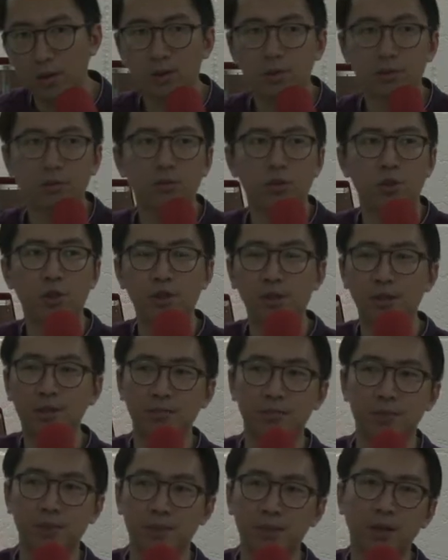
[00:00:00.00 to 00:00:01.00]
So Jesus,
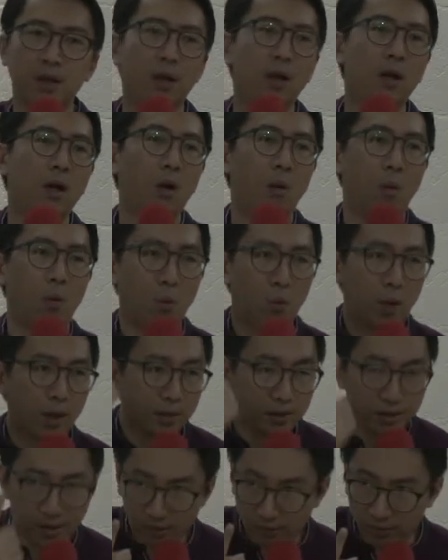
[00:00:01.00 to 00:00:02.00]
Messiah, one
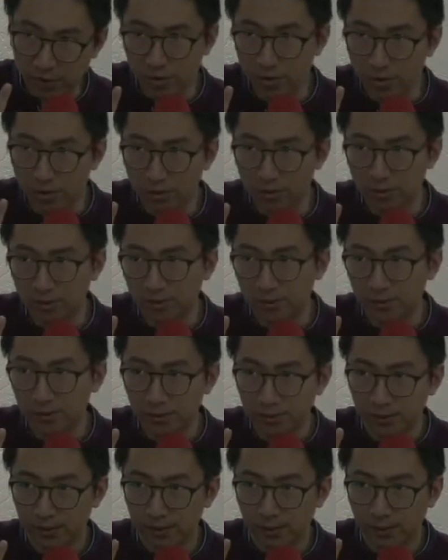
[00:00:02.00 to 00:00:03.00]
individual.
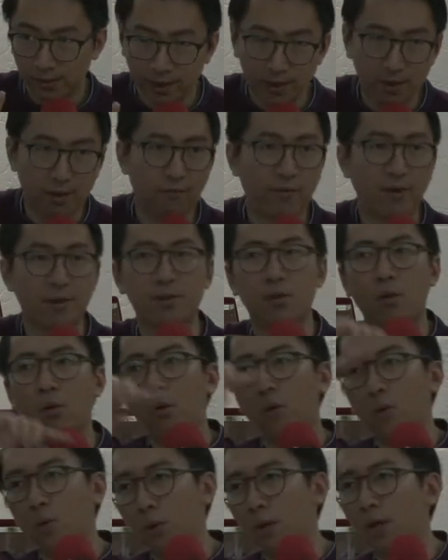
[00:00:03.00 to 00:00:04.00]
Then it affects the
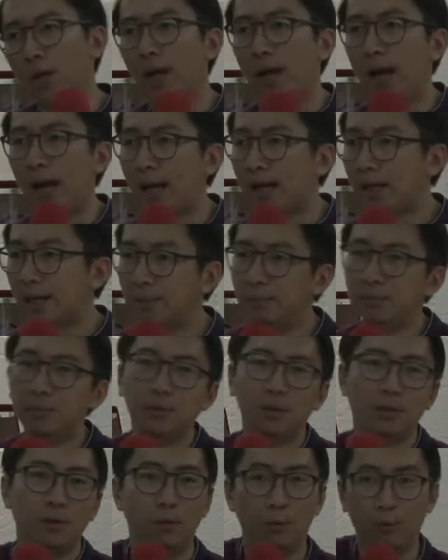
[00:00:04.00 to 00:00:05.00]
whole world. Adam,
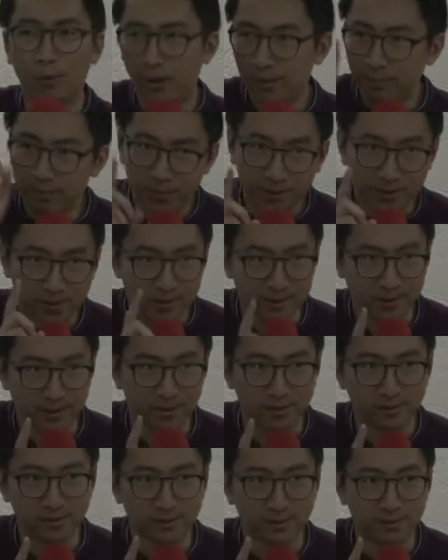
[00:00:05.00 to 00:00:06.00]
one person.
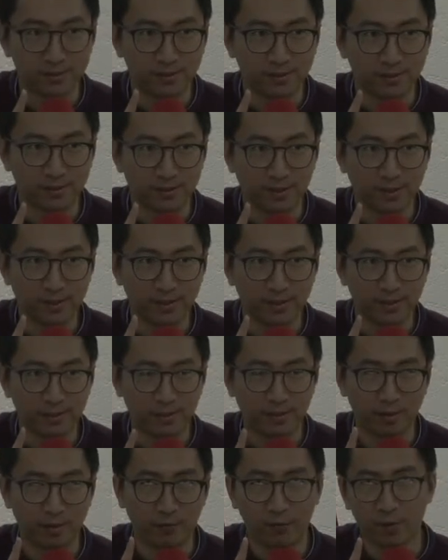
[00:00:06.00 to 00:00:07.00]
Right?
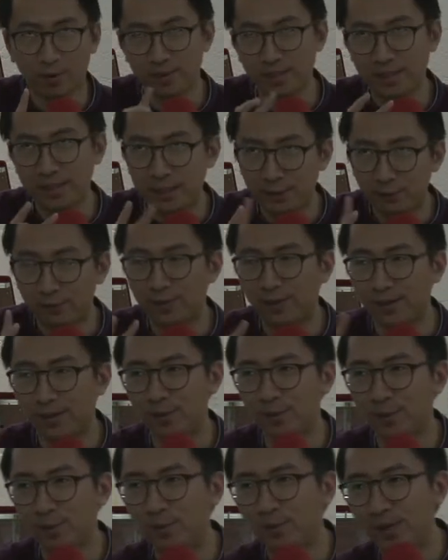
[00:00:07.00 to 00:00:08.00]
Of course, Eve,
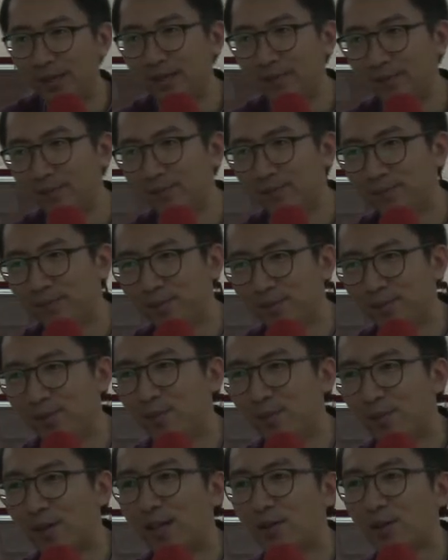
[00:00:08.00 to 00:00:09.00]
you
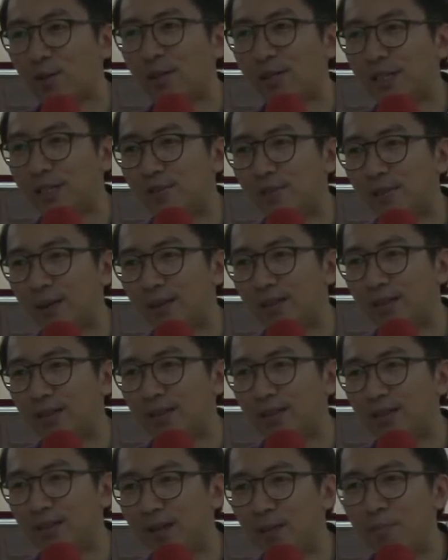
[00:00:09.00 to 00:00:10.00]
can talk Eve, but
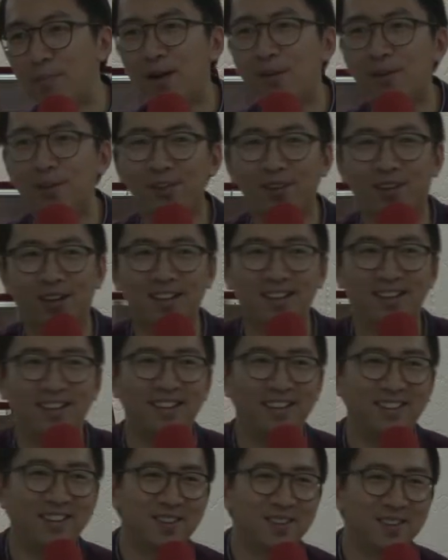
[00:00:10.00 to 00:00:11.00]
they're married, right?
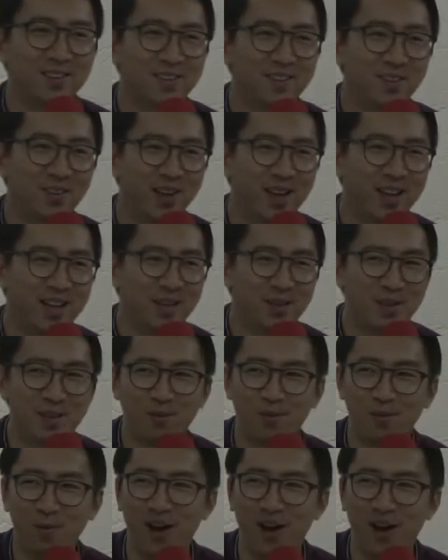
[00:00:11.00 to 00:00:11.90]
So Adam and Eve